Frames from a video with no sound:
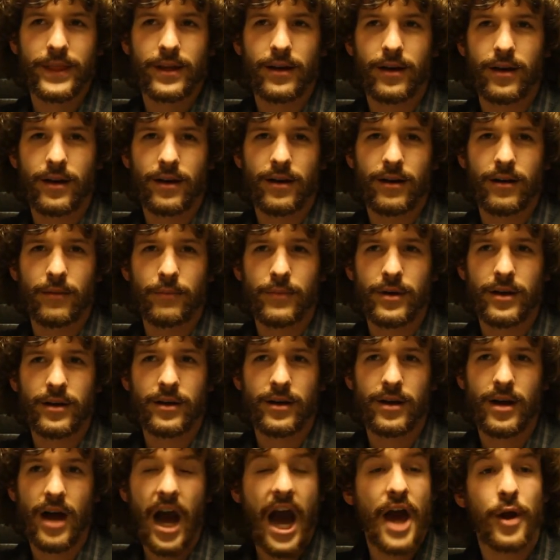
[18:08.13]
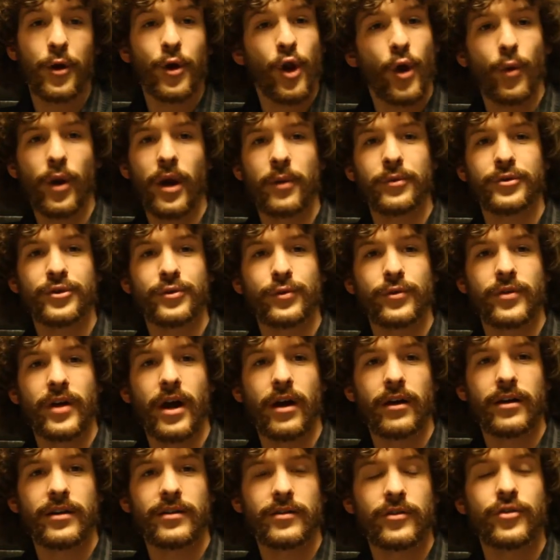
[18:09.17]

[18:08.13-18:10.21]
Um, I don't know what I would do without it.